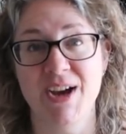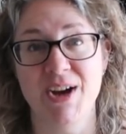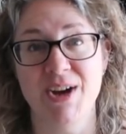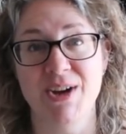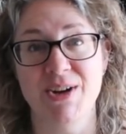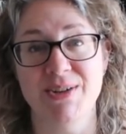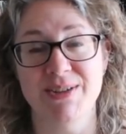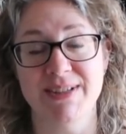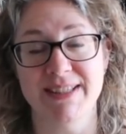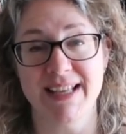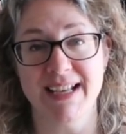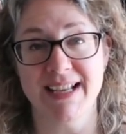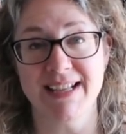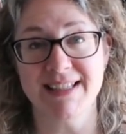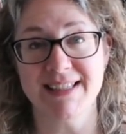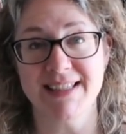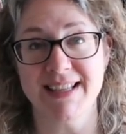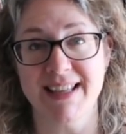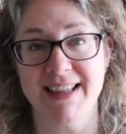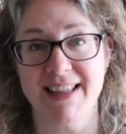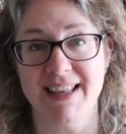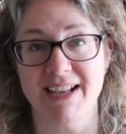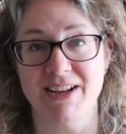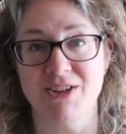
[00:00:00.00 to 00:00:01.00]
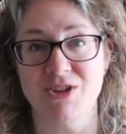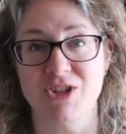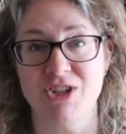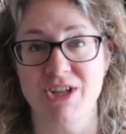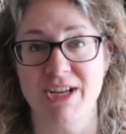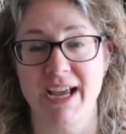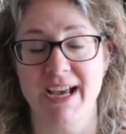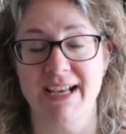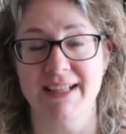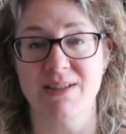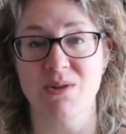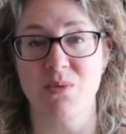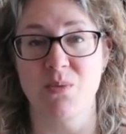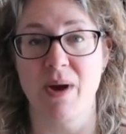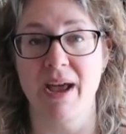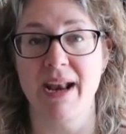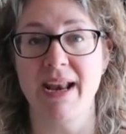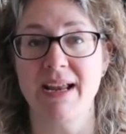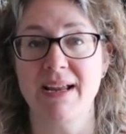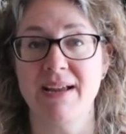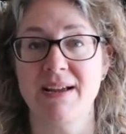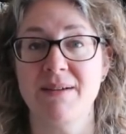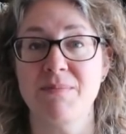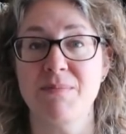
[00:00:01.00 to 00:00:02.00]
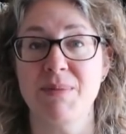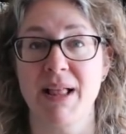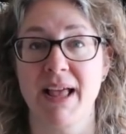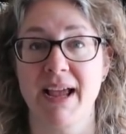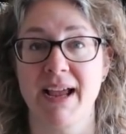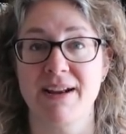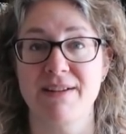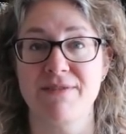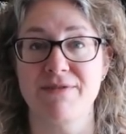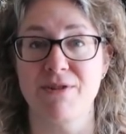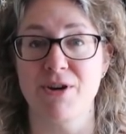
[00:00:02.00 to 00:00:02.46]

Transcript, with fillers: who says that she has a wedding planned